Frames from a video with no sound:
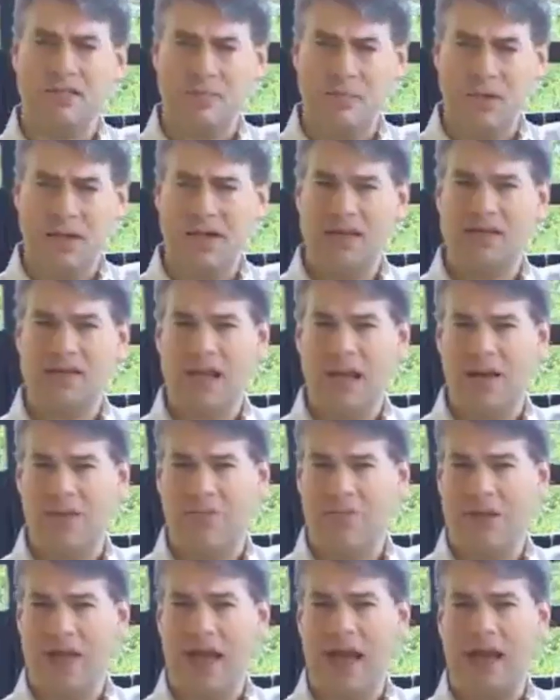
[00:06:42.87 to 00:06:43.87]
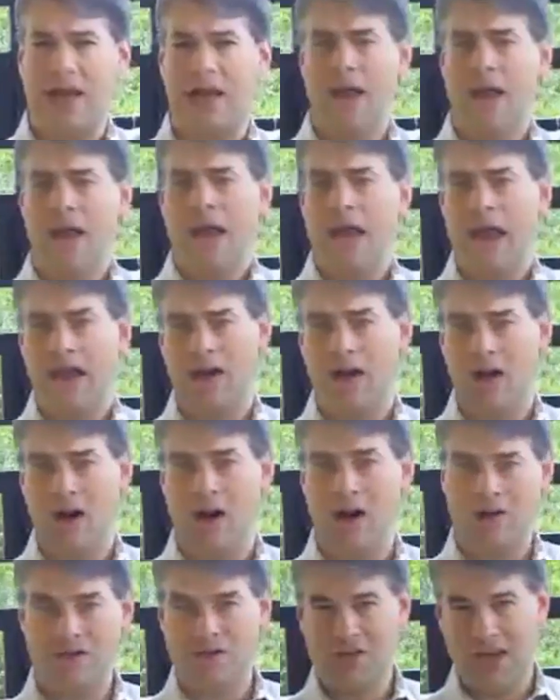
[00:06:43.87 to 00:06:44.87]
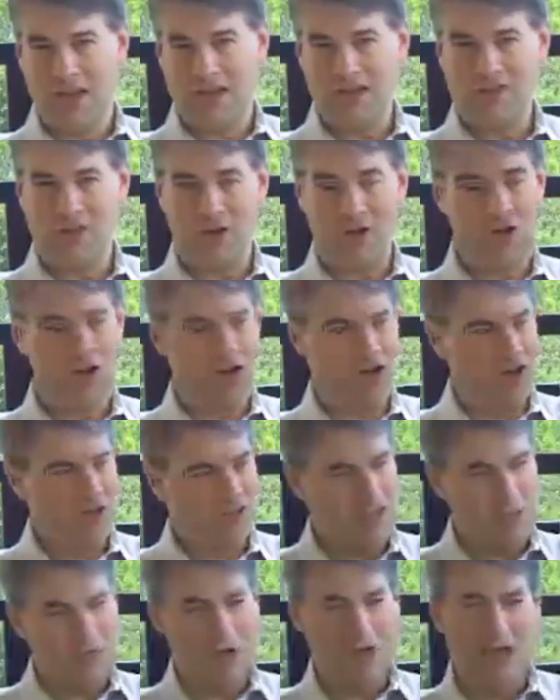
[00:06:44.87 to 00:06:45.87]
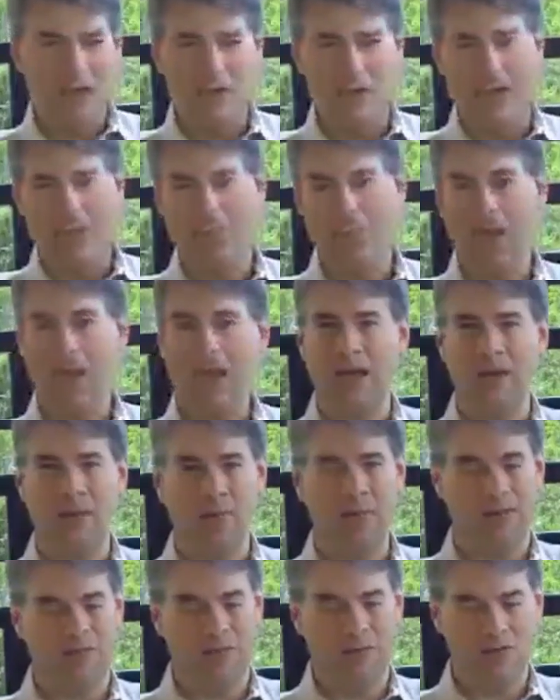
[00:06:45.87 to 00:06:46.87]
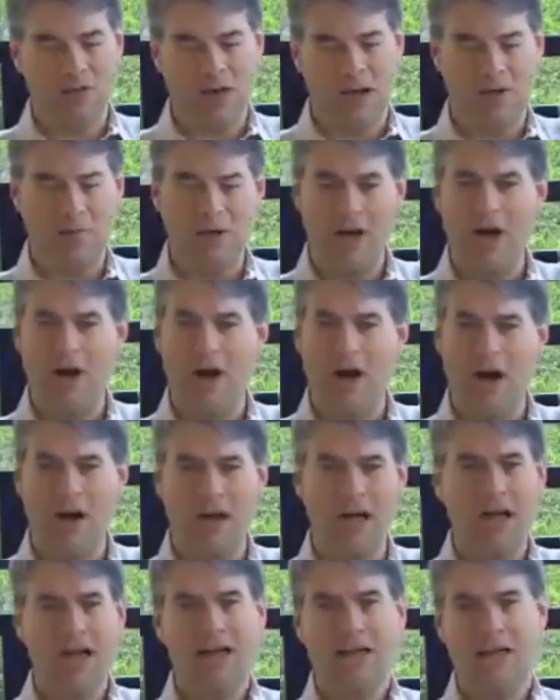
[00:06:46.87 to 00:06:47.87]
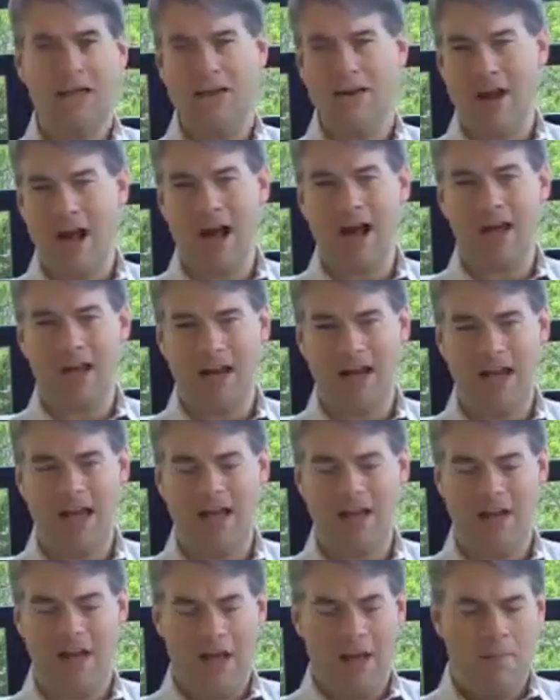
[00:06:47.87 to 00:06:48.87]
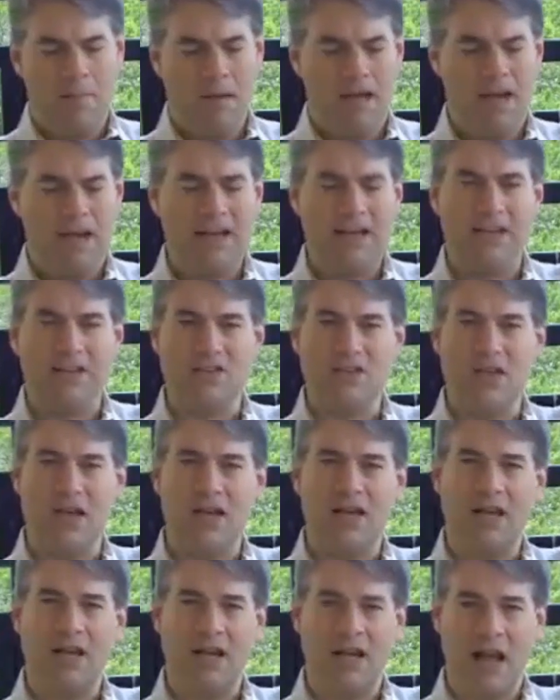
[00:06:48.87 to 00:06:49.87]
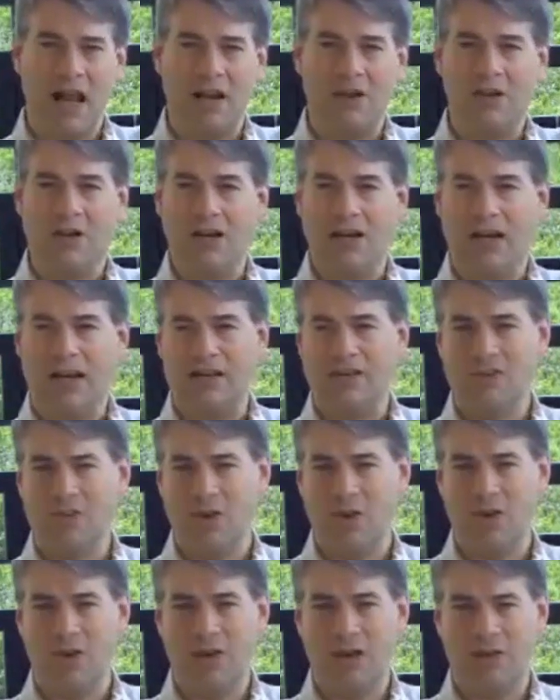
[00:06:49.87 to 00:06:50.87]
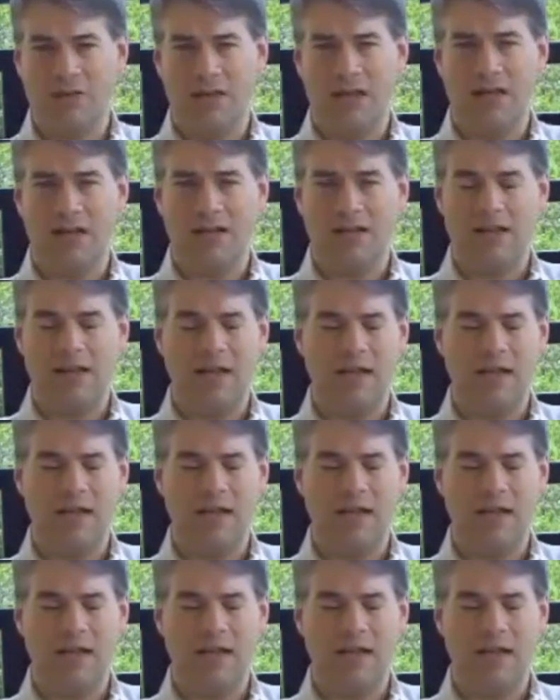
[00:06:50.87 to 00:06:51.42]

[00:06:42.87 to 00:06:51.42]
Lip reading: is pigs get fat and hogs get slaughtered. It's okay to be a pig, but if you try to be a hog, you're not going to get many deals done, and you're going to get slaughtered at the end of the